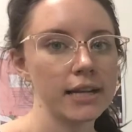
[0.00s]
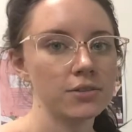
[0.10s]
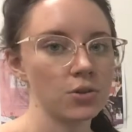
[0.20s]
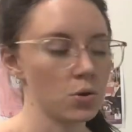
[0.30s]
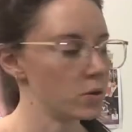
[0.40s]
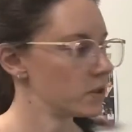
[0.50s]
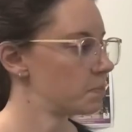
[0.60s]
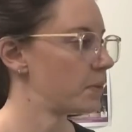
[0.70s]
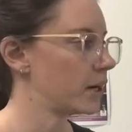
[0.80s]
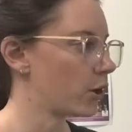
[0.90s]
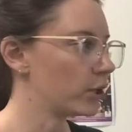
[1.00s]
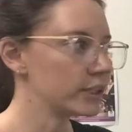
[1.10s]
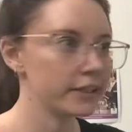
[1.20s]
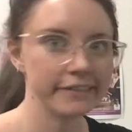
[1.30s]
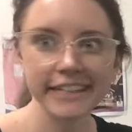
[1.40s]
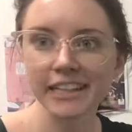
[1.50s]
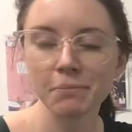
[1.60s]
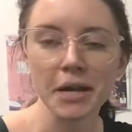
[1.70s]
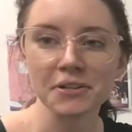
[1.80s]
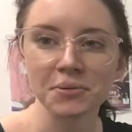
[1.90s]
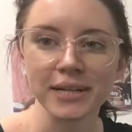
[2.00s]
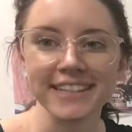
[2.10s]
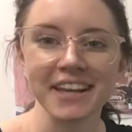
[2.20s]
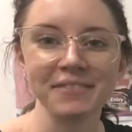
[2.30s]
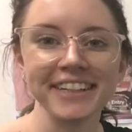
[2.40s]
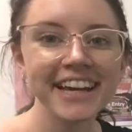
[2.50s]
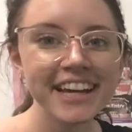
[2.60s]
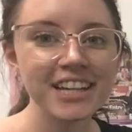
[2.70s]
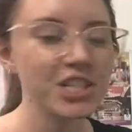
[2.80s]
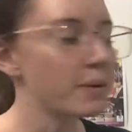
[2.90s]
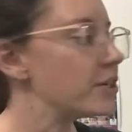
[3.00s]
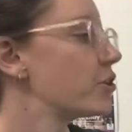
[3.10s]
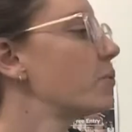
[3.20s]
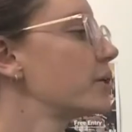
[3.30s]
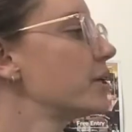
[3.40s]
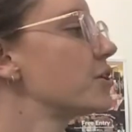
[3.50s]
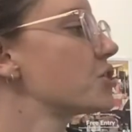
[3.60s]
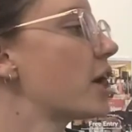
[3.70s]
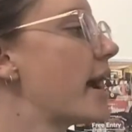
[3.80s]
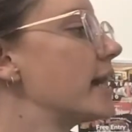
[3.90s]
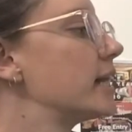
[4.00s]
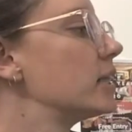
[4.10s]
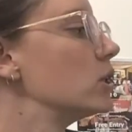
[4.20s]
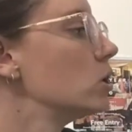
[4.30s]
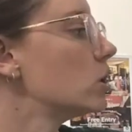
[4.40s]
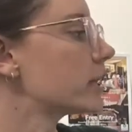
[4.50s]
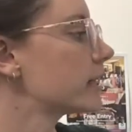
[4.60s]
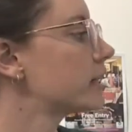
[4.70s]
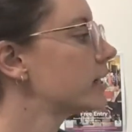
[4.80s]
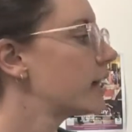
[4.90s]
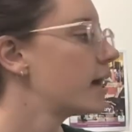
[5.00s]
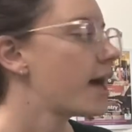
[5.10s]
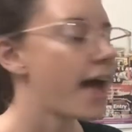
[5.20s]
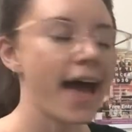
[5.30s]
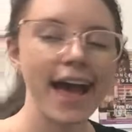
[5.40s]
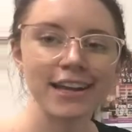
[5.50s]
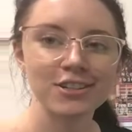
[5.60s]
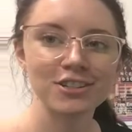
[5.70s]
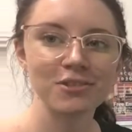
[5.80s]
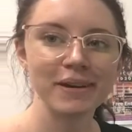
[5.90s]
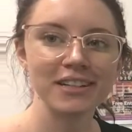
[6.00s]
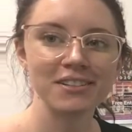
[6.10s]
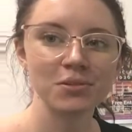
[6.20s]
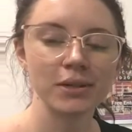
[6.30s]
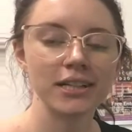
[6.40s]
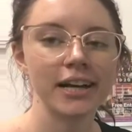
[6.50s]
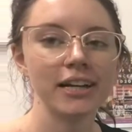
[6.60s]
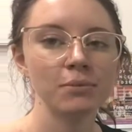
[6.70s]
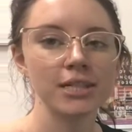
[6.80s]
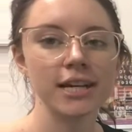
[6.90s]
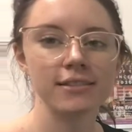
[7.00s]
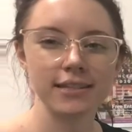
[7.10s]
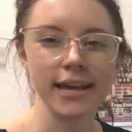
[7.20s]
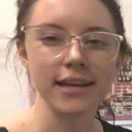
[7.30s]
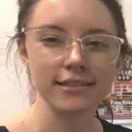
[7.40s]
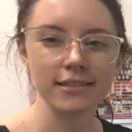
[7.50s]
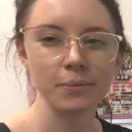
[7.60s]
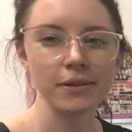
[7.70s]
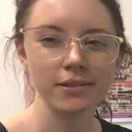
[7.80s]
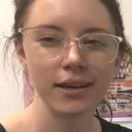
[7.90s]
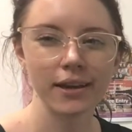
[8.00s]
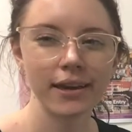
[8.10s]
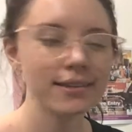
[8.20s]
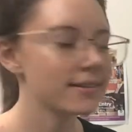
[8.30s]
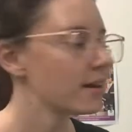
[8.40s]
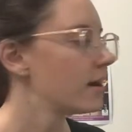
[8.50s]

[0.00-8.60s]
as the chords, but only reading page 27. So I don't want you to try and look at your page 29, which has the answers per se, I guess,